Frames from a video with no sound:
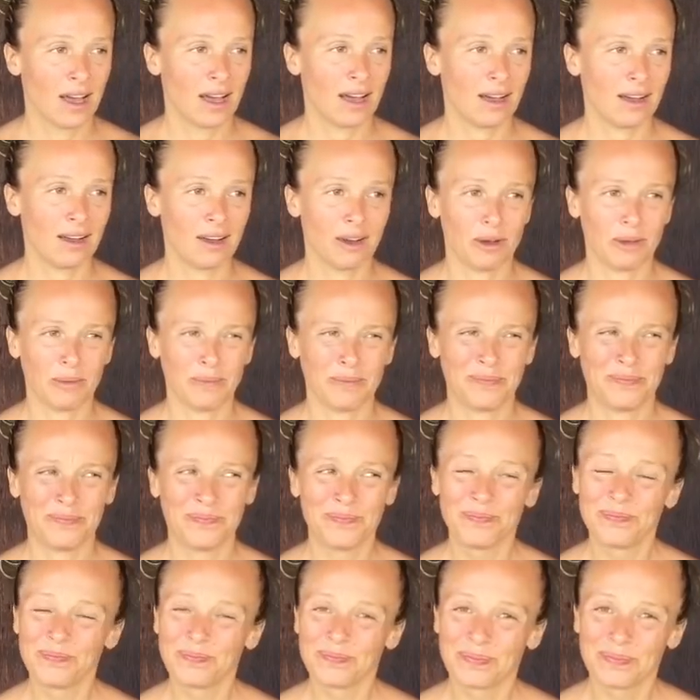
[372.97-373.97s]
Um,
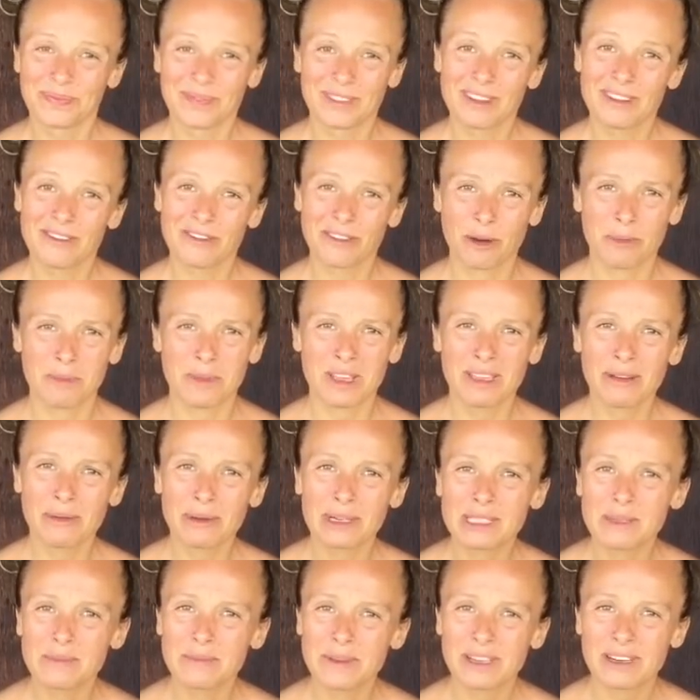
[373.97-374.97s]
for me it
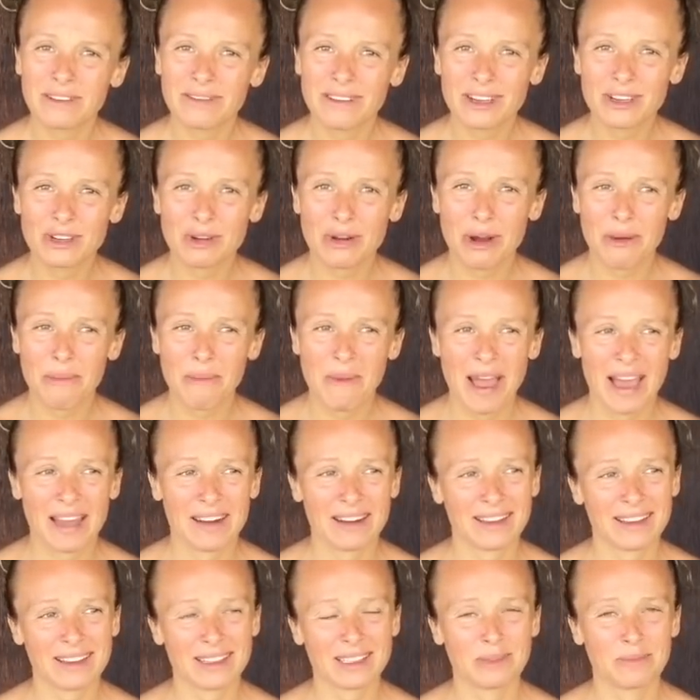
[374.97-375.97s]
was a bit of a
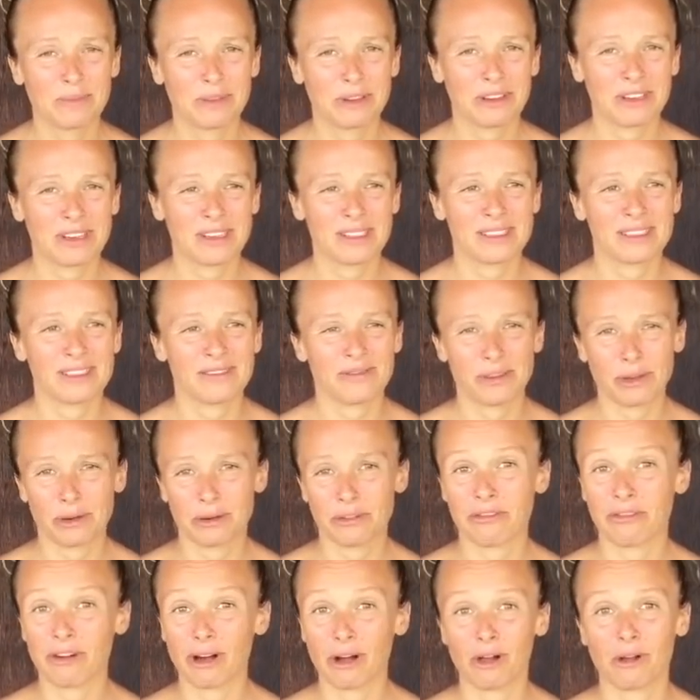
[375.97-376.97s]
traumatic experience if you
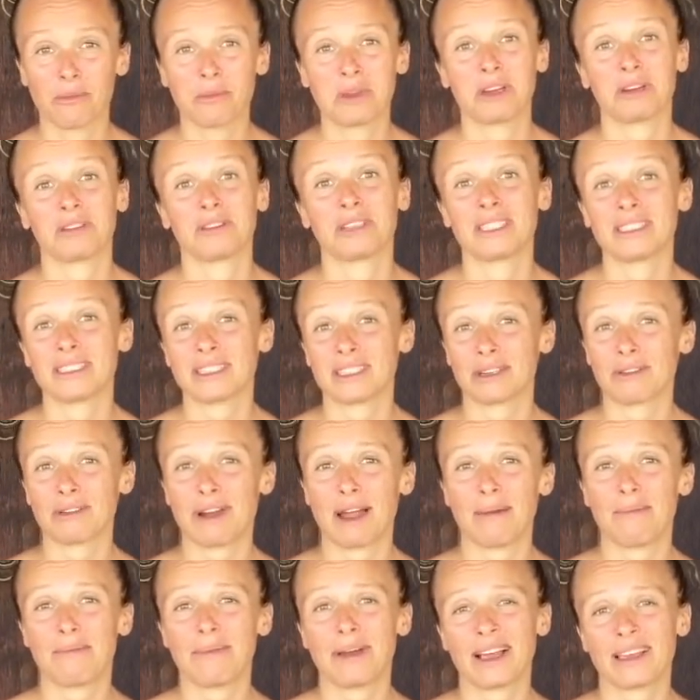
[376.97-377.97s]
were following me on
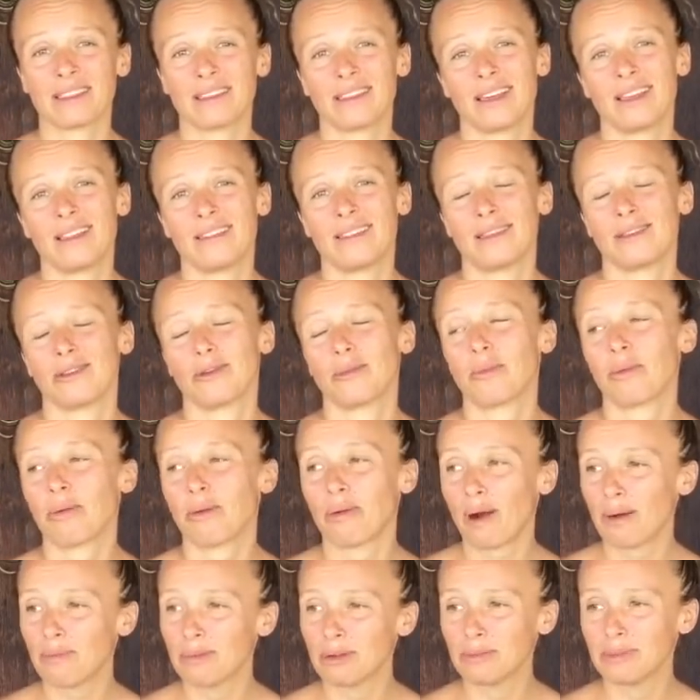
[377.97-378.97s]
instagram back then then you
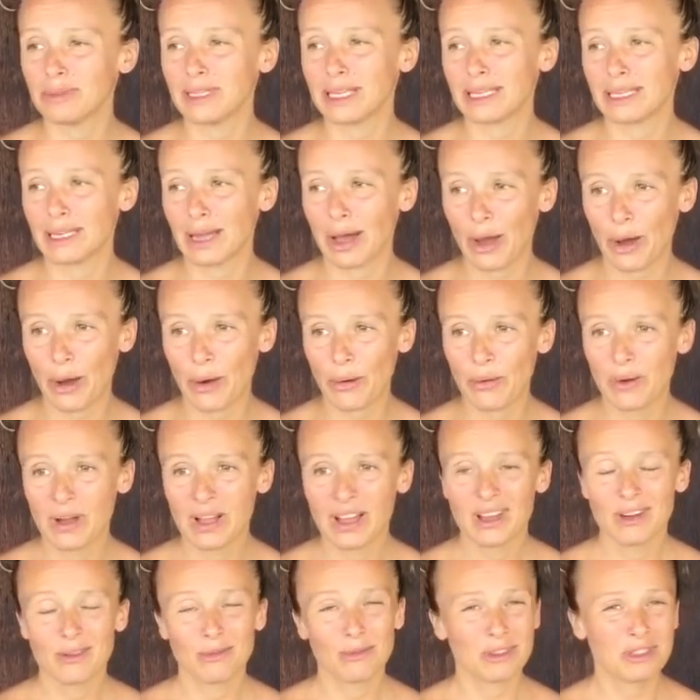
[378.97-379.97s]
probably know
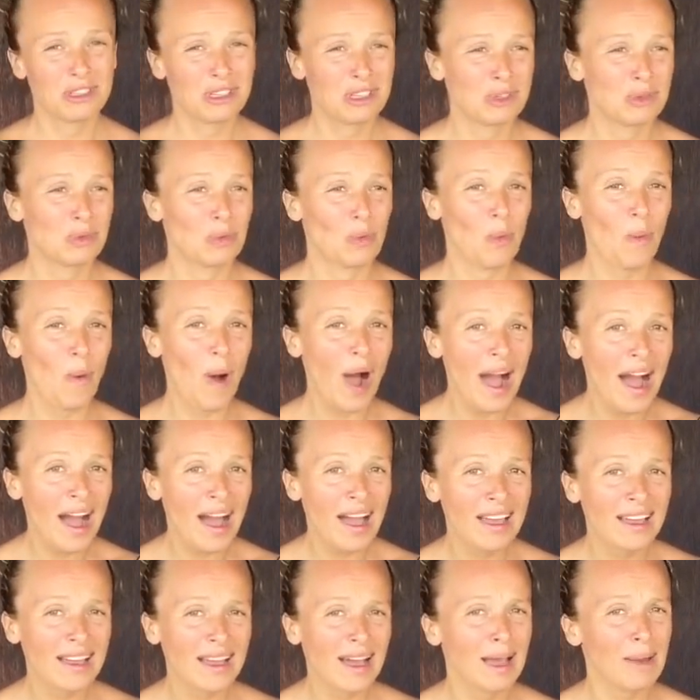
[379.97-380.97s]
which is
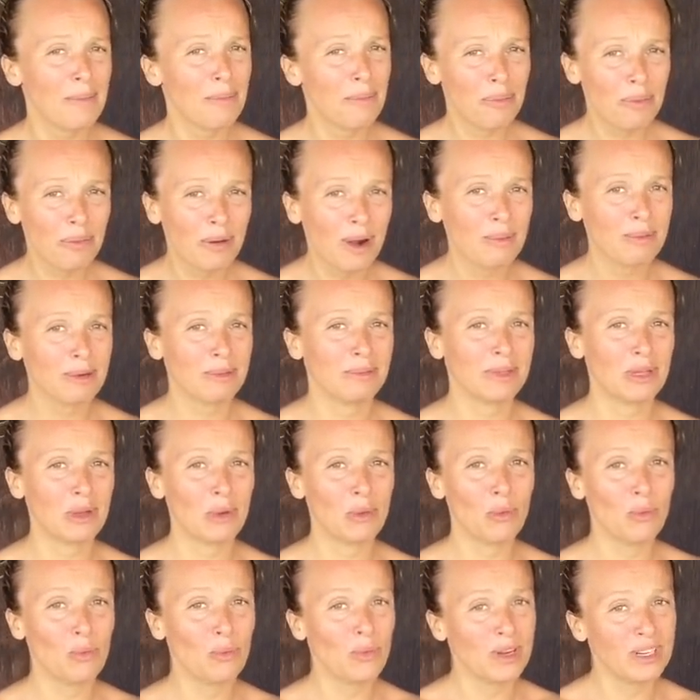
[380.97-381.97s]
why i probably
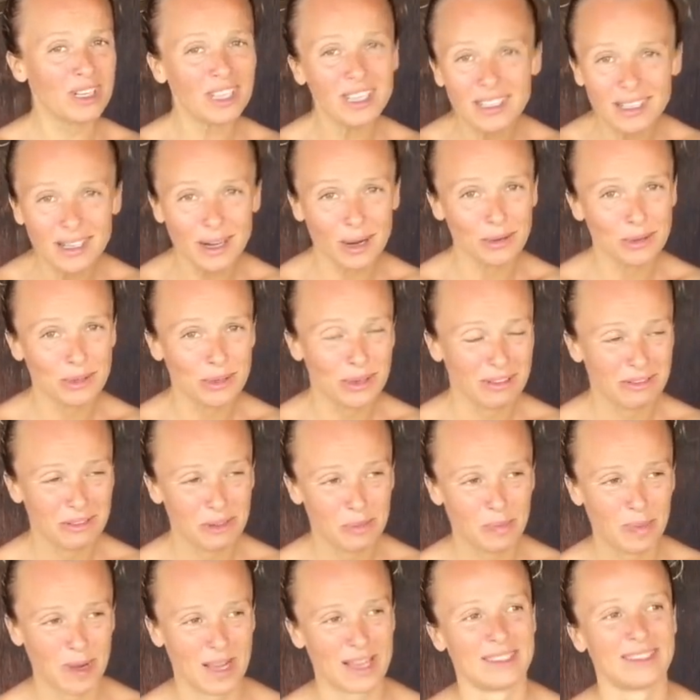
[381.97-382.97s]
wouldn't go to a
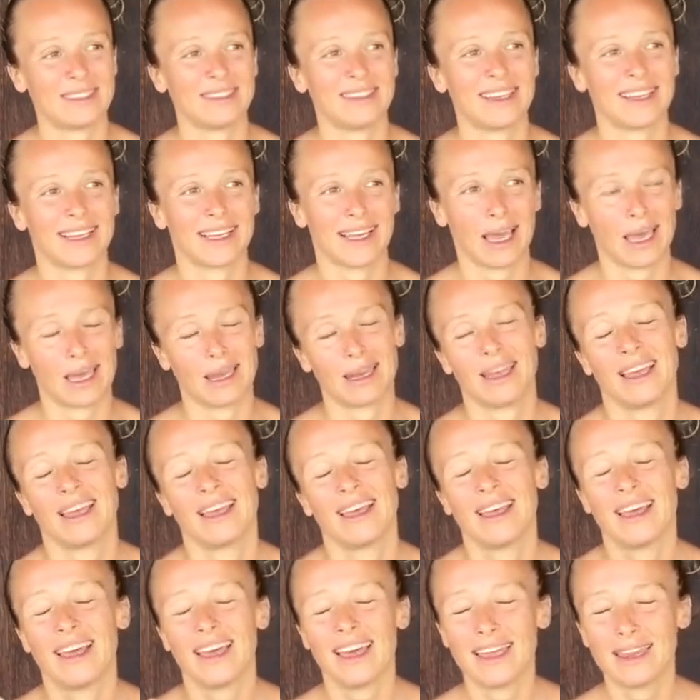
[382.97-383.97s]
vipassana again
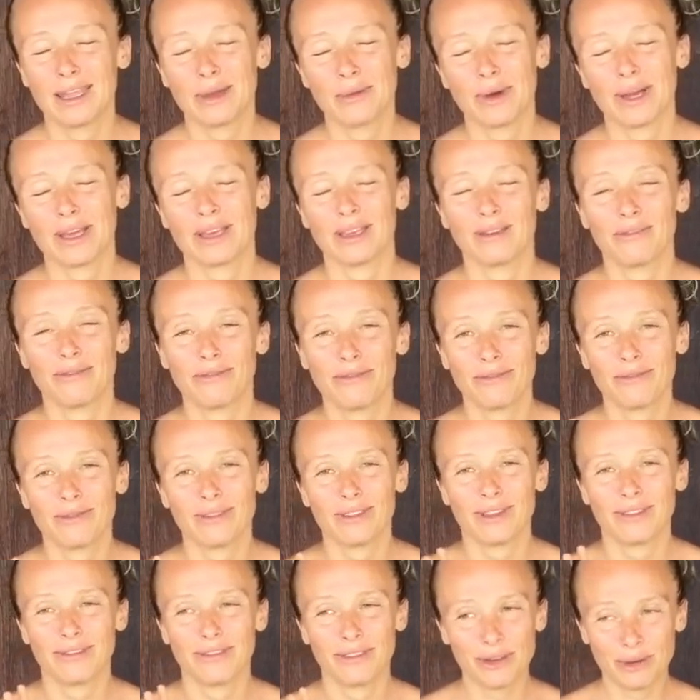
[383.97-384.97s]
anyway if
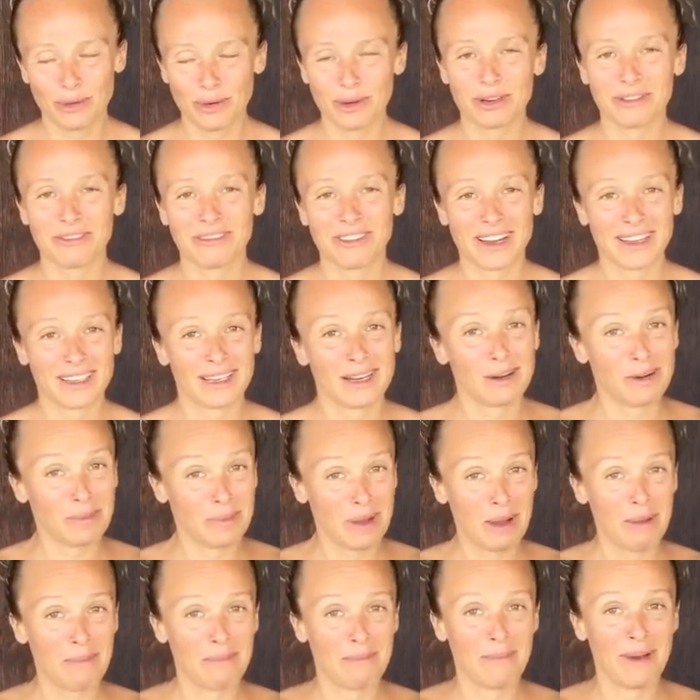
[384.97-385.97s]
if you want to find out
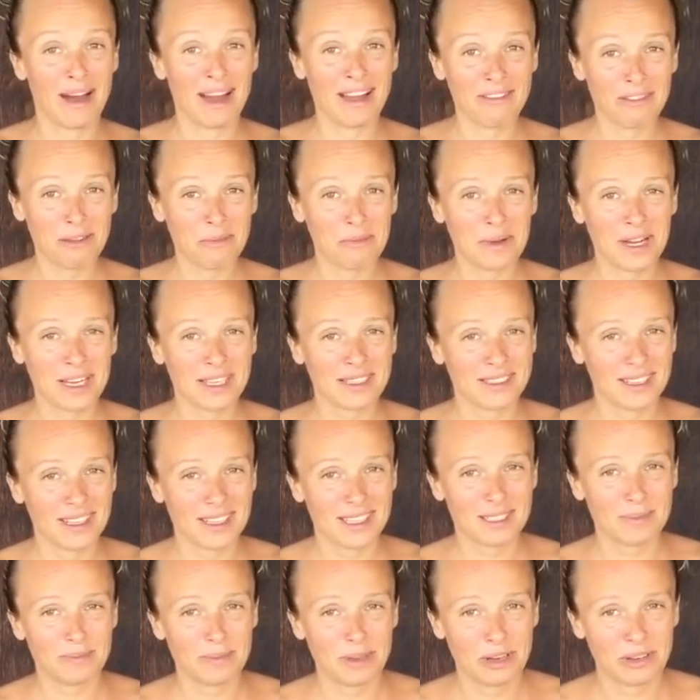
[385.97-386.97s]
about my vipassana
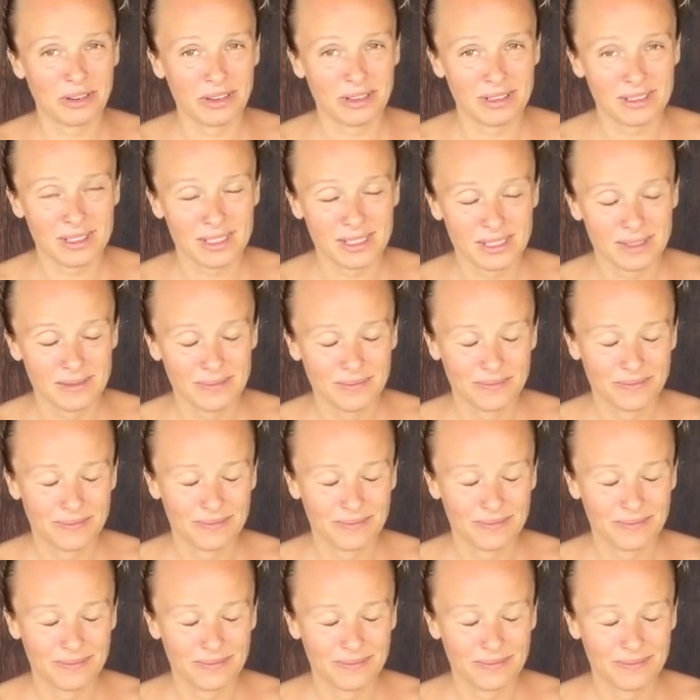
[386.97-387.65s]
experience